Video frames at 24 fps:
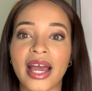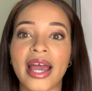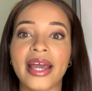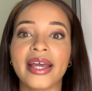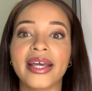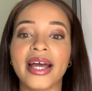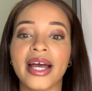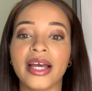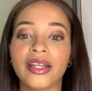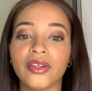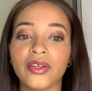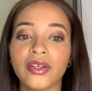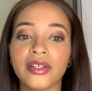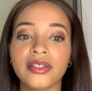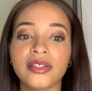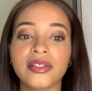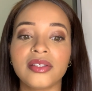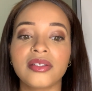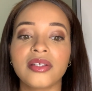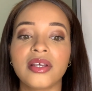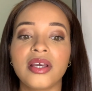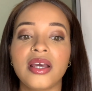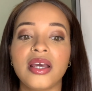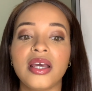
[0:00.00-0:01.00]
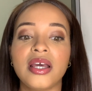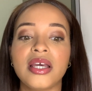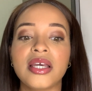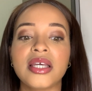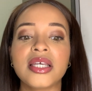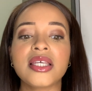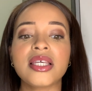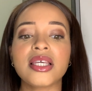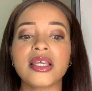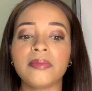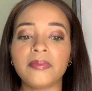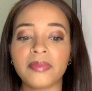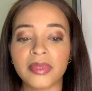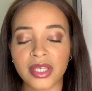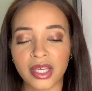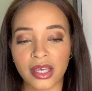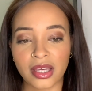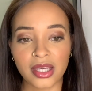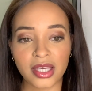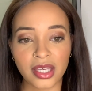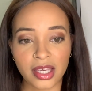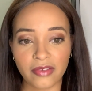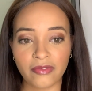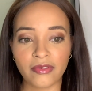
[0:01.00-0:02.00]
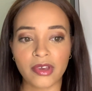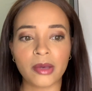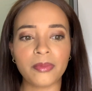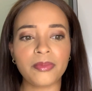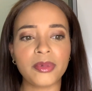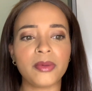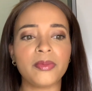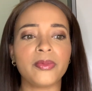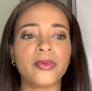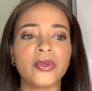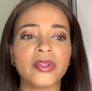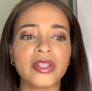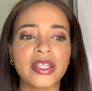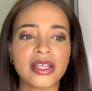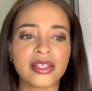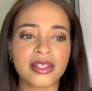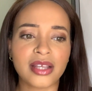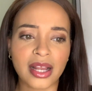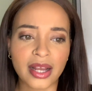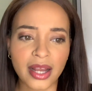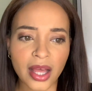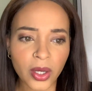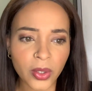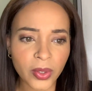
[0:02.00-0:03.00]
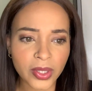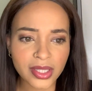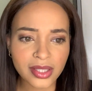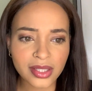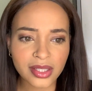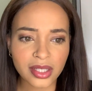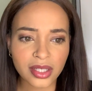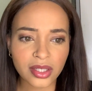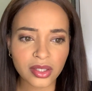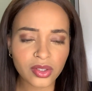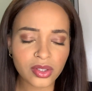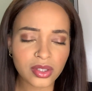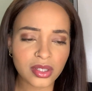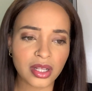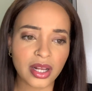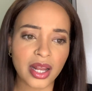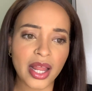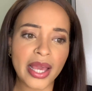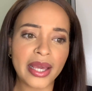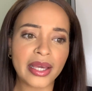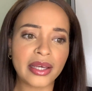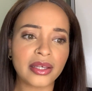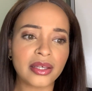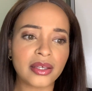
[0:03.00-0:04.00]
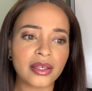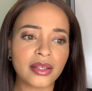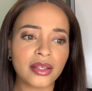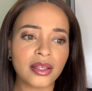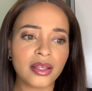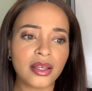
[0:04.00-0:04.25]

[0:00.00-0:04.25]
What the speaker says: cannot keep giving people these allowances to like